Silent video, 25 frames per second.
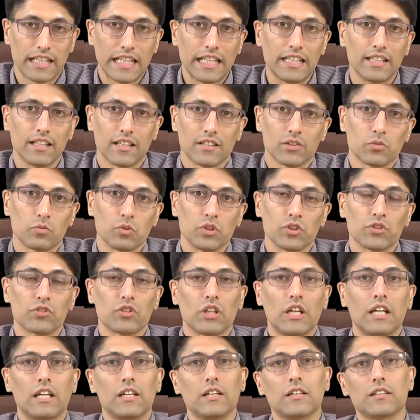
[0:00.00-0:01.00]
In other
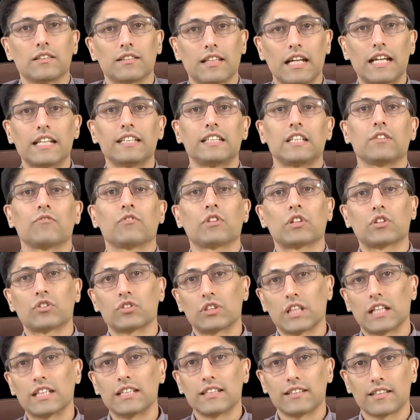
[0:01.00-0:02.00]
words, scientific
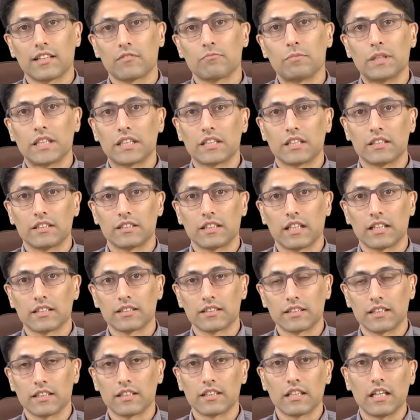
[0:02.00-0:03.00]
studies have been
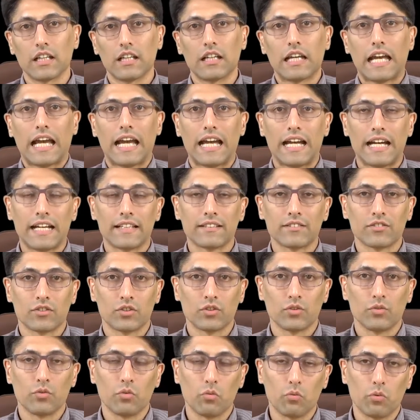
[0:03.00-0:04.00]
conducted as
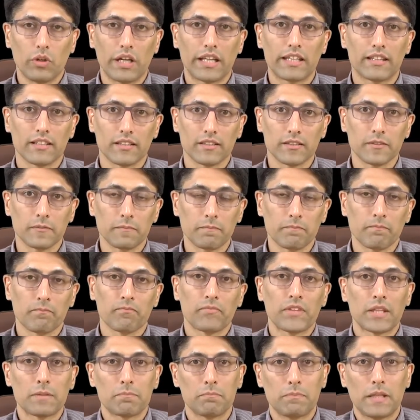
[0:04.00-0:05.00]
to whether
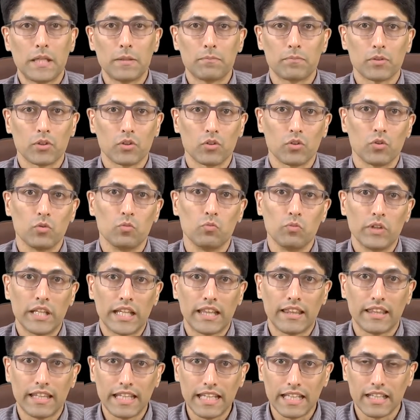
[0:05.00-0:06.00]
people whom we
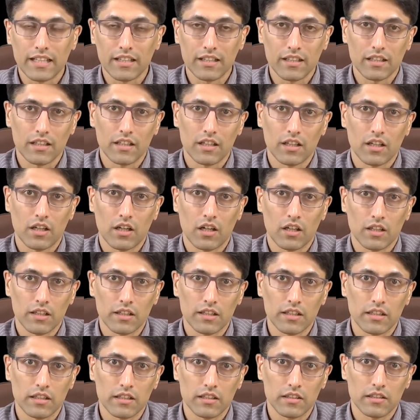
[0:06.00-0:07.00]
think
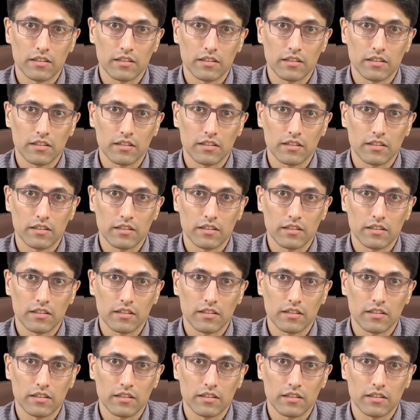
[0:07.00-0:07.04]
are